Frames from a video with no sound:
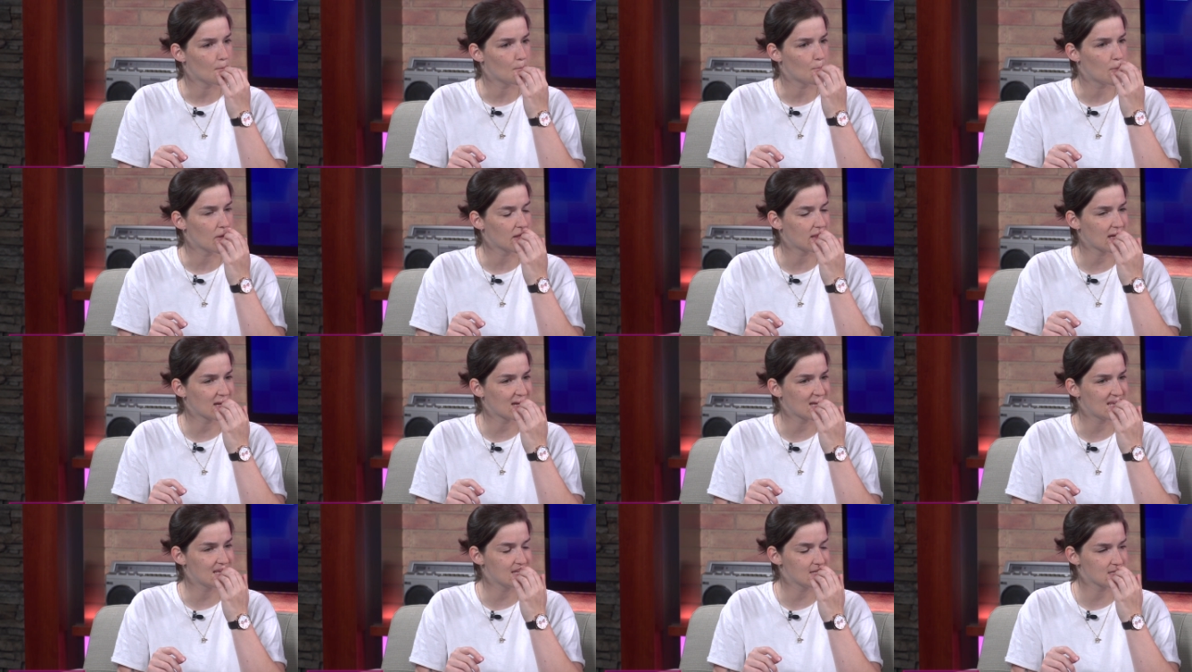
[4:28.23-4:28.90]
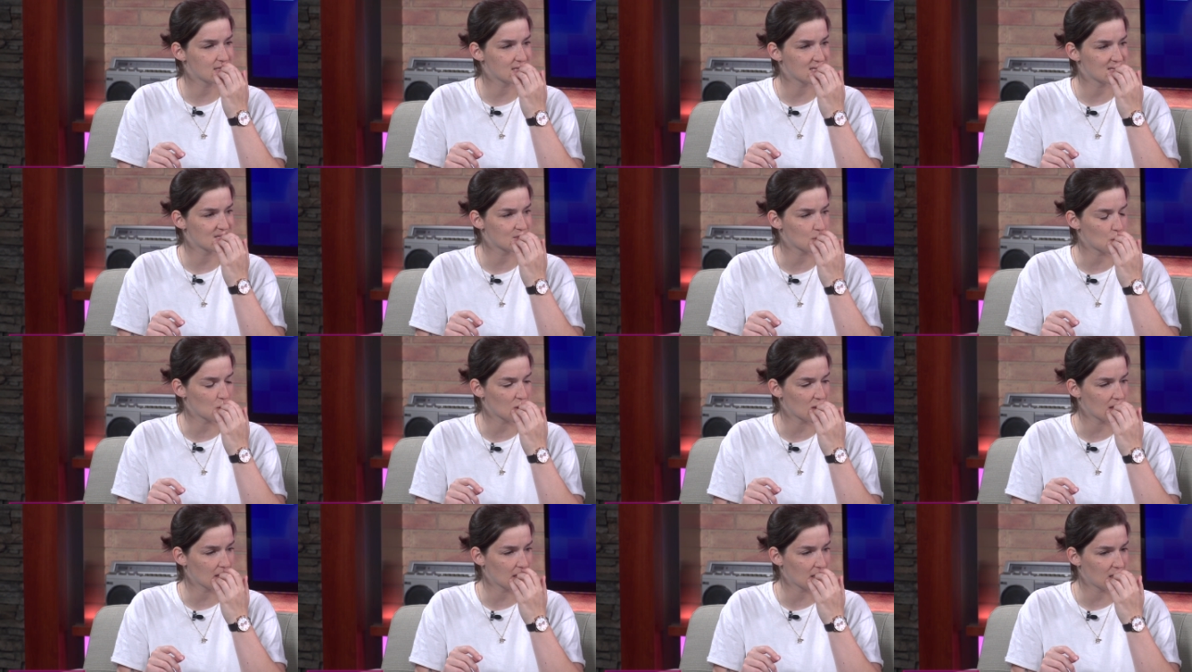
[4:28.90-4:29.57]
But then he's
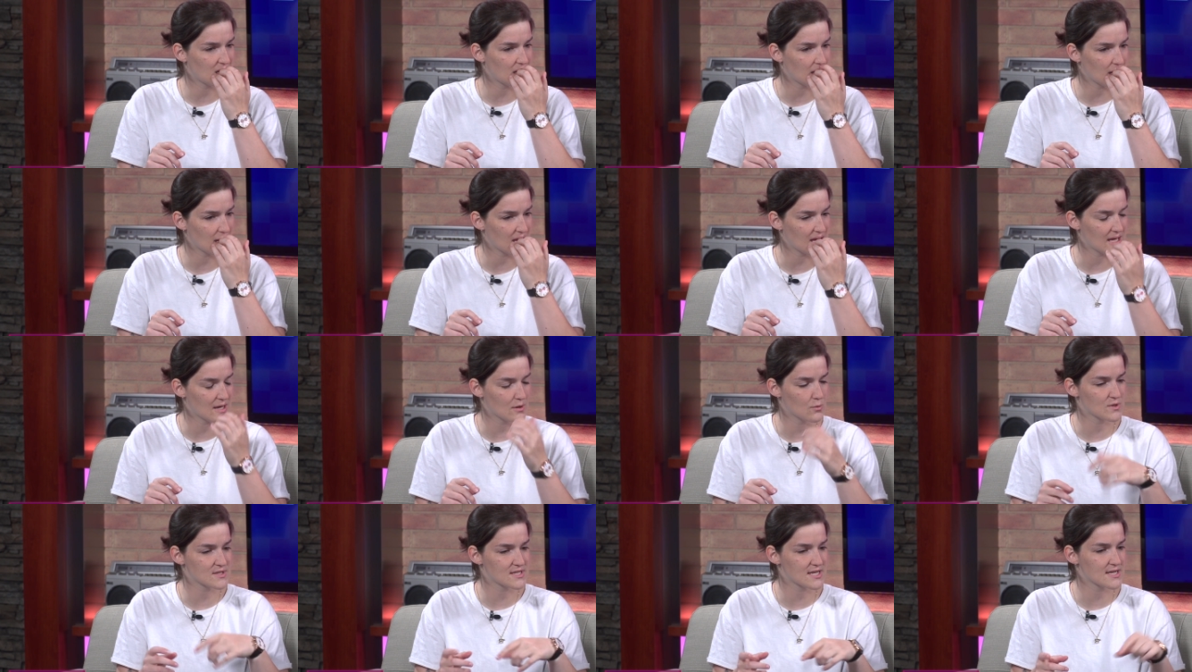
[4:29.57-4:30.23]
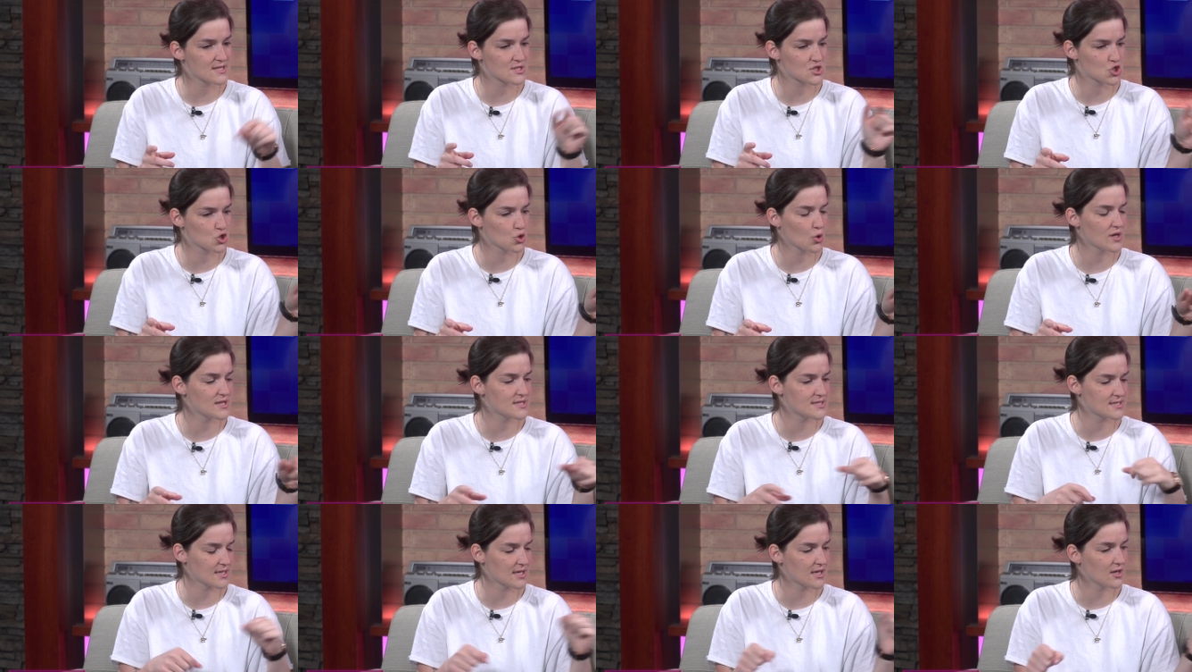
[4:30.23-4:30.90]
so he, it was his
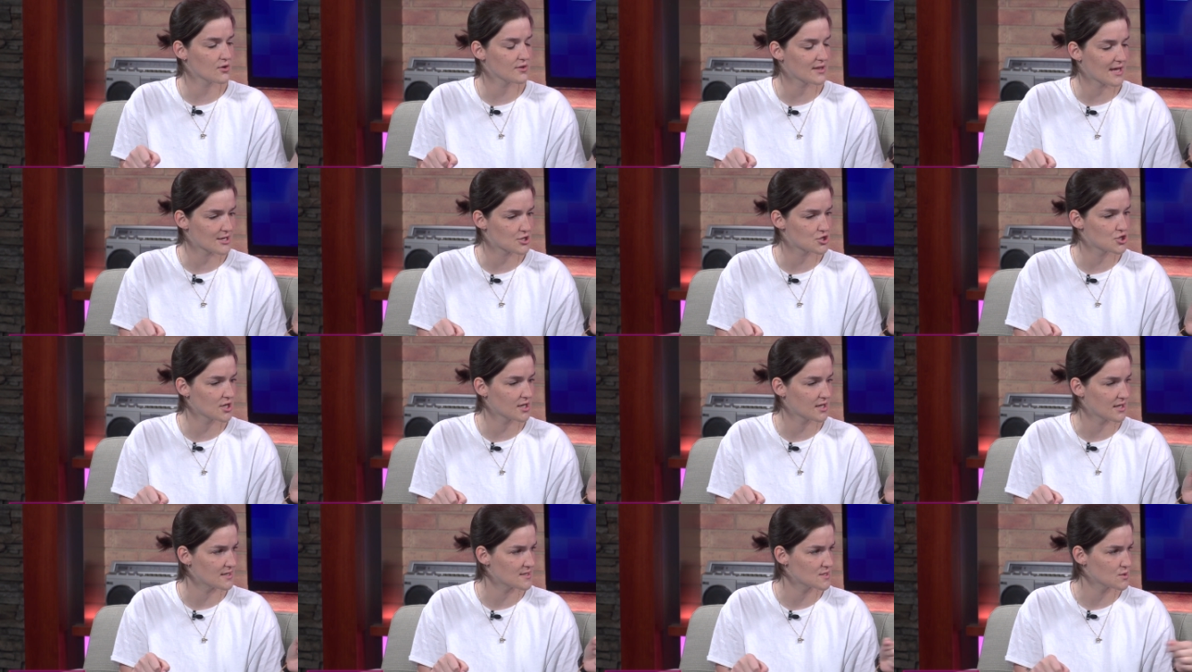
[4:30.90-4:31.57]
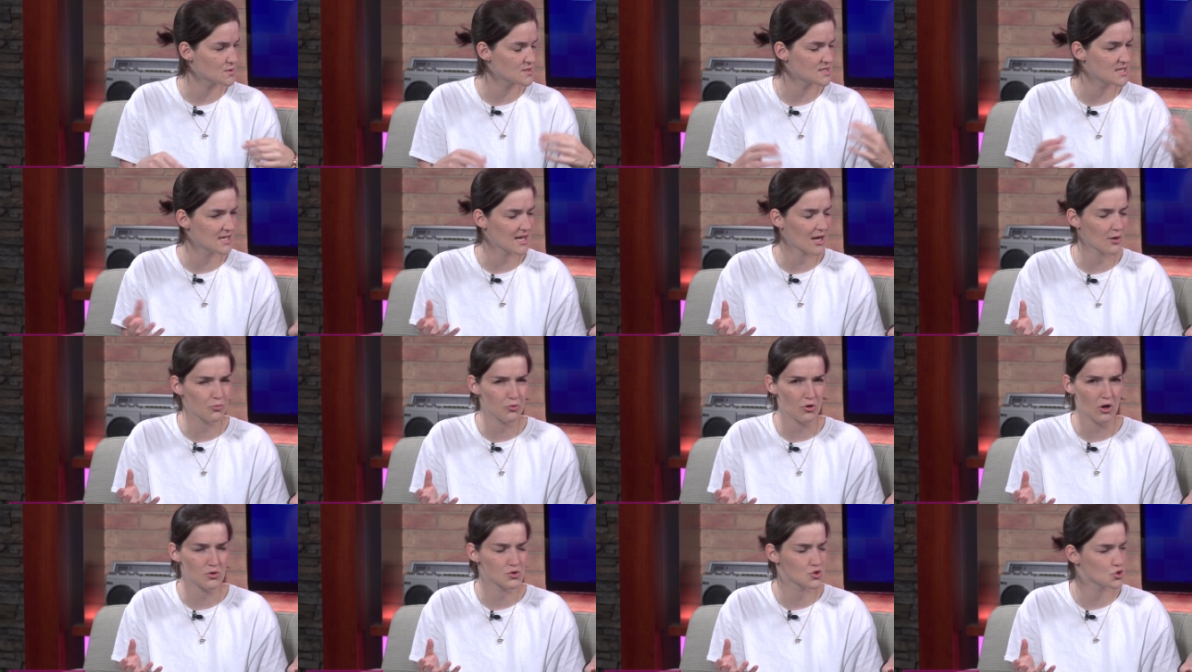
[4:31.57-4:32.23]
choice to kill that chicken. So is he
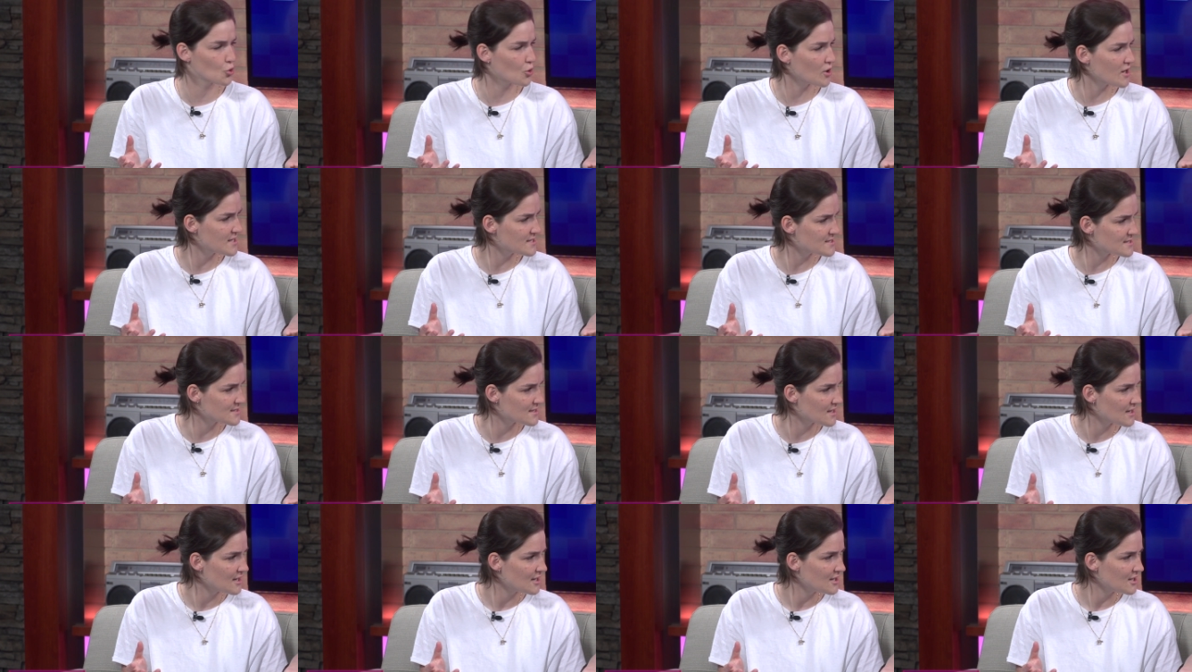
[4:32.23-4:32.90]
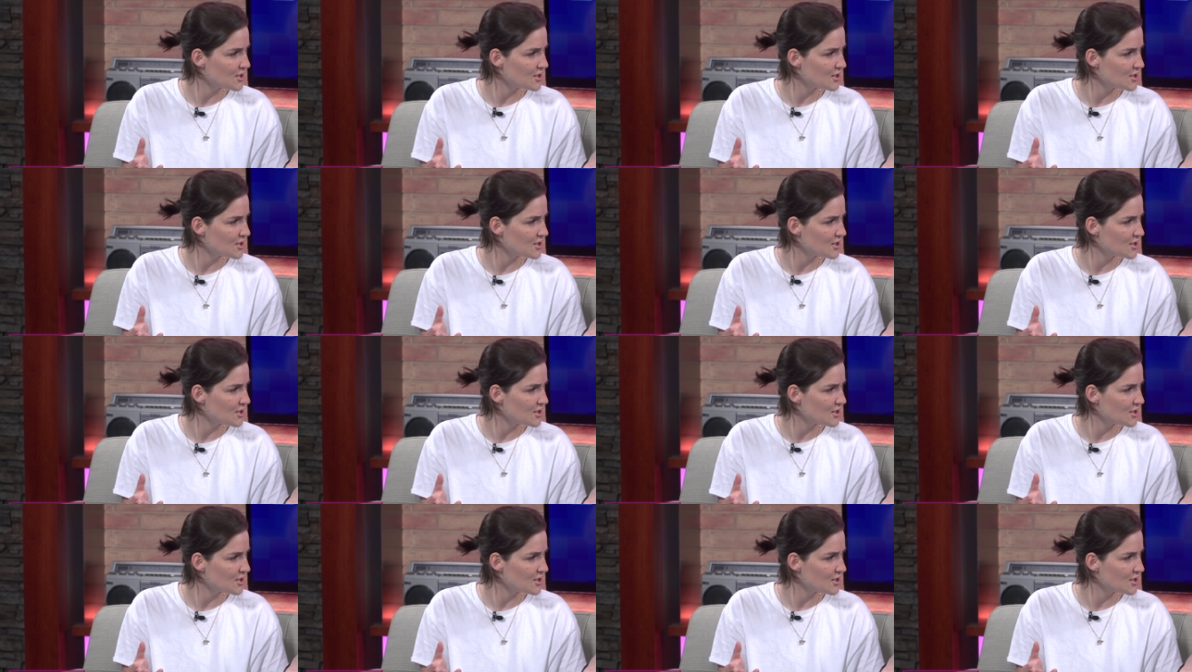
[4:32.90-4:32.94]
now pro-choice?